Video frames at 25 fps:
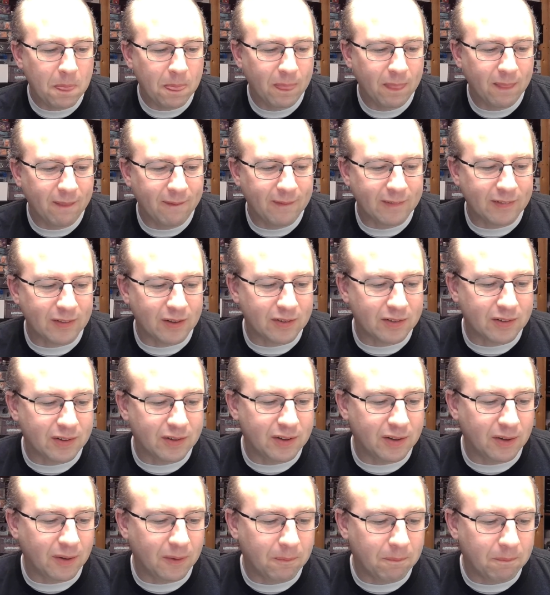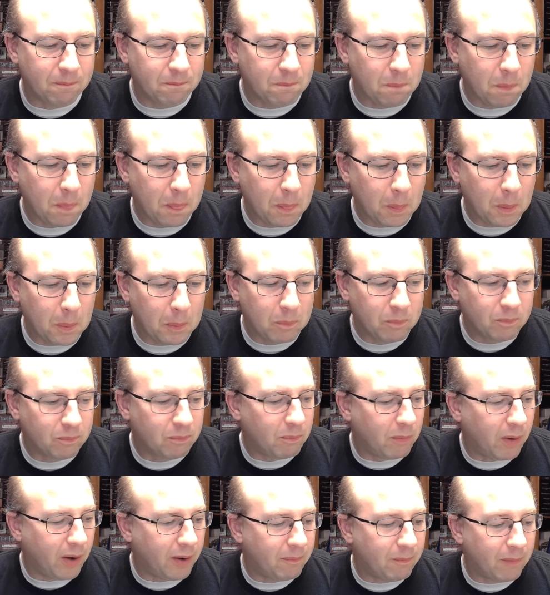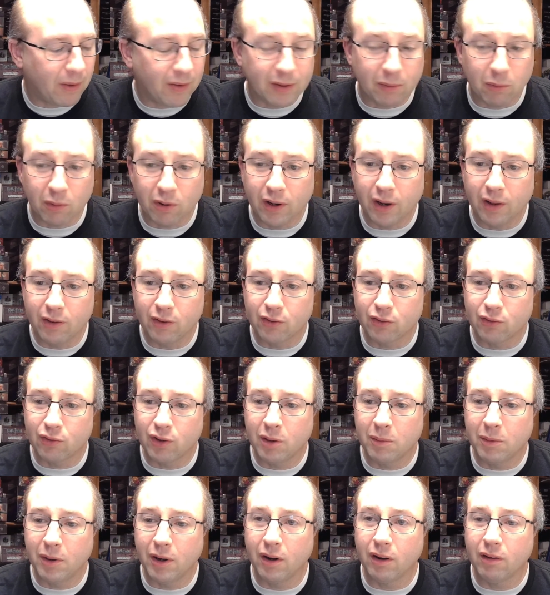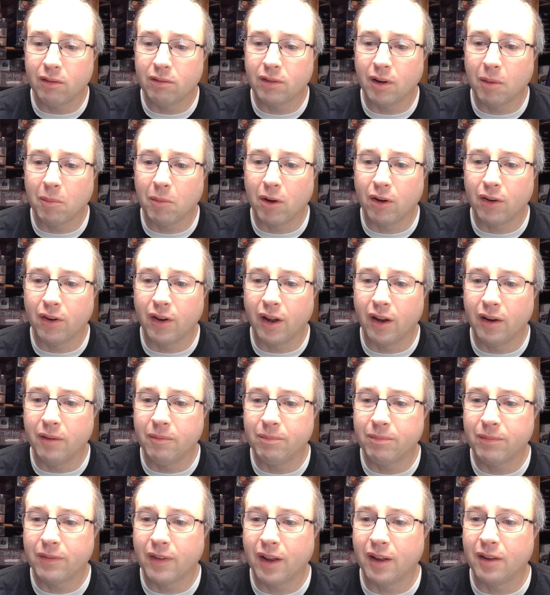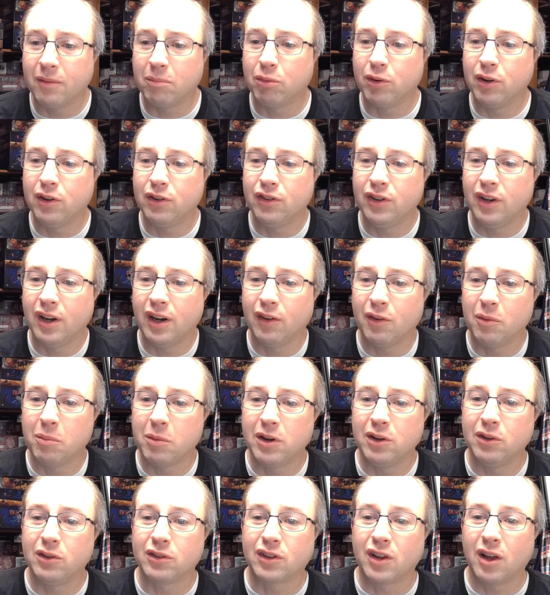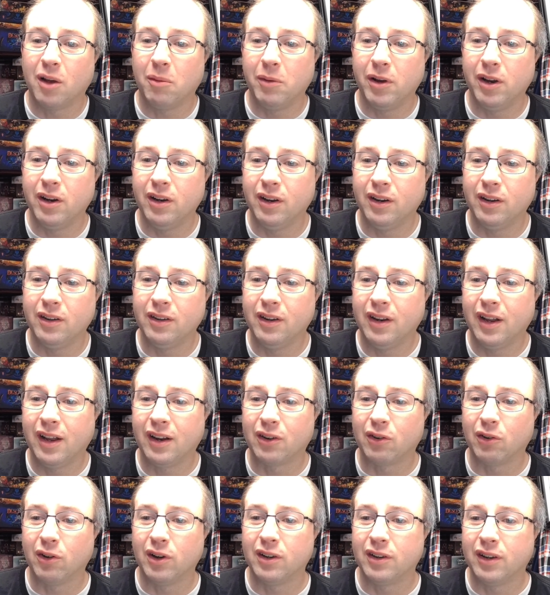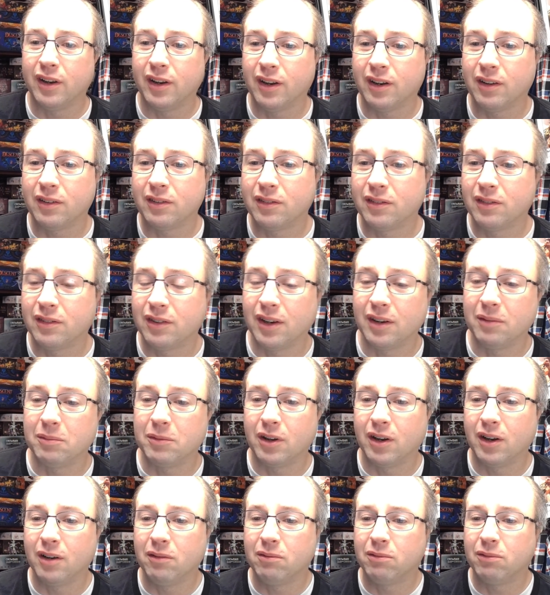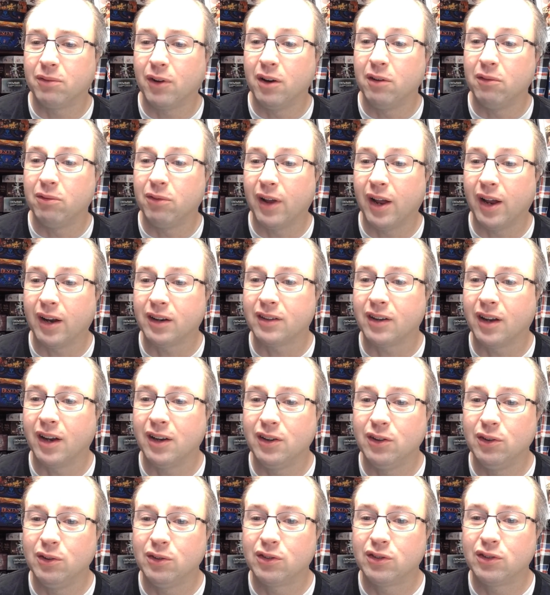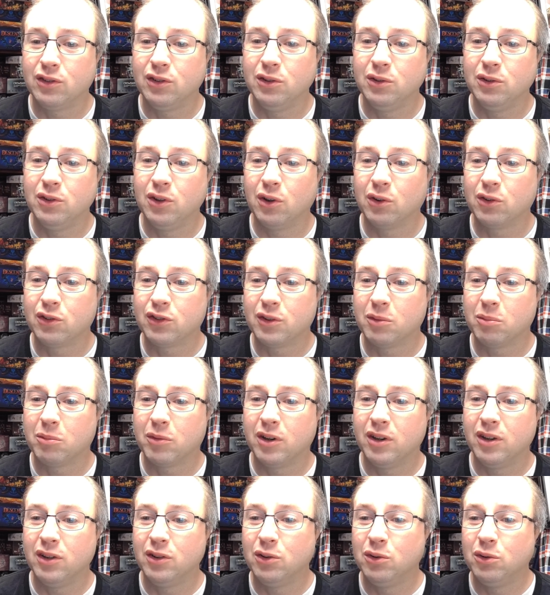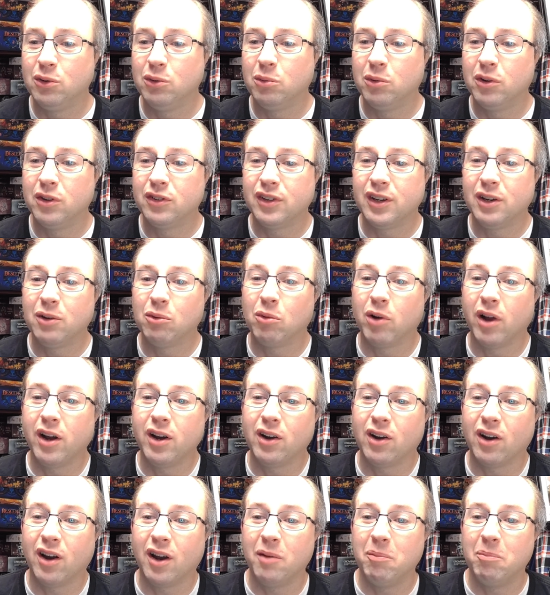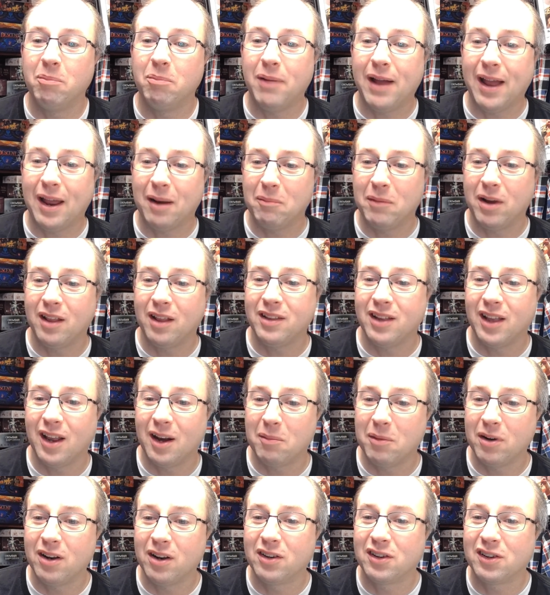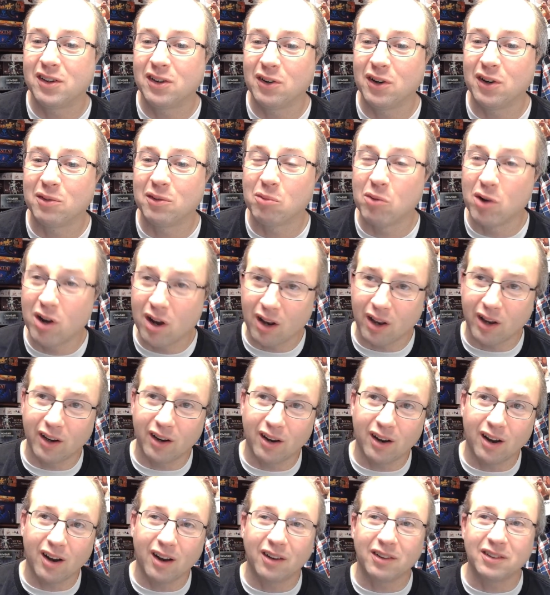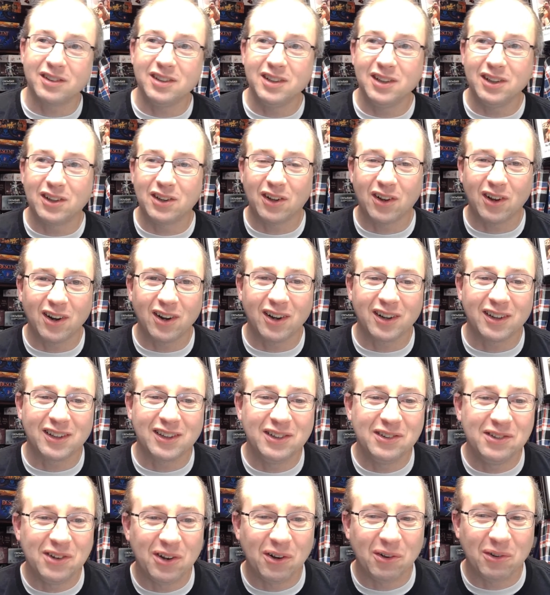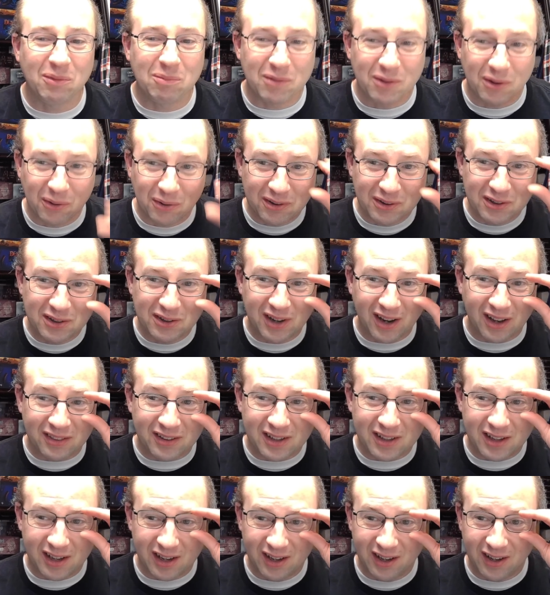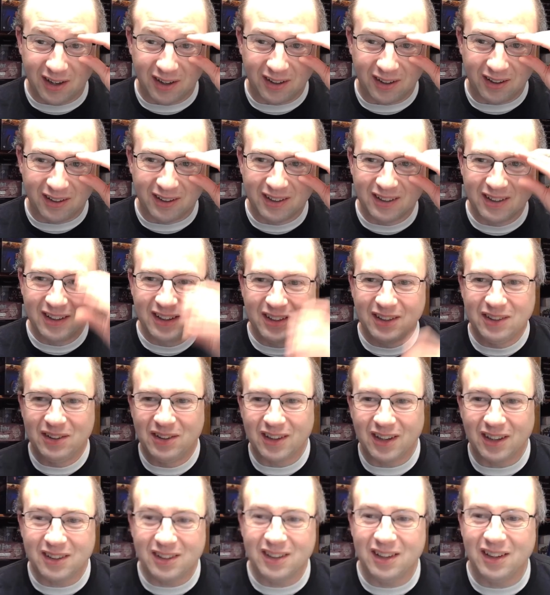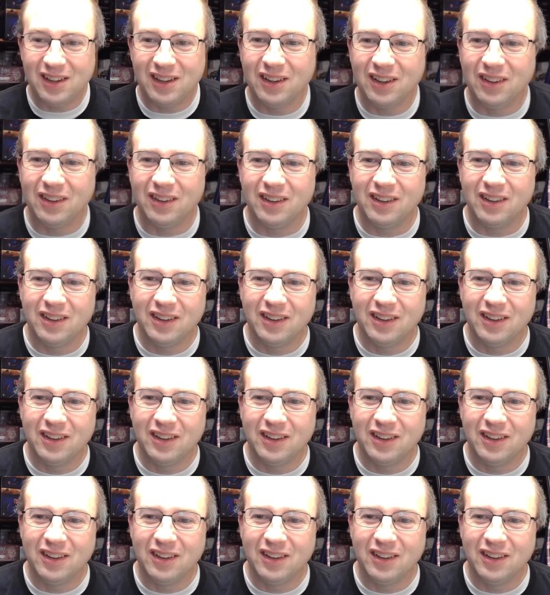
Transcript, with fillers: I think that's the deal. But I think we're going to end the stream here. I'm all done. I appreciate everybody who's come in and had a great time, tape time. Fun fact, I used to know someone who was a writer on Batman the Animated Series. Really? Ah, T. Clark, you know, no, you got the in. You got the in.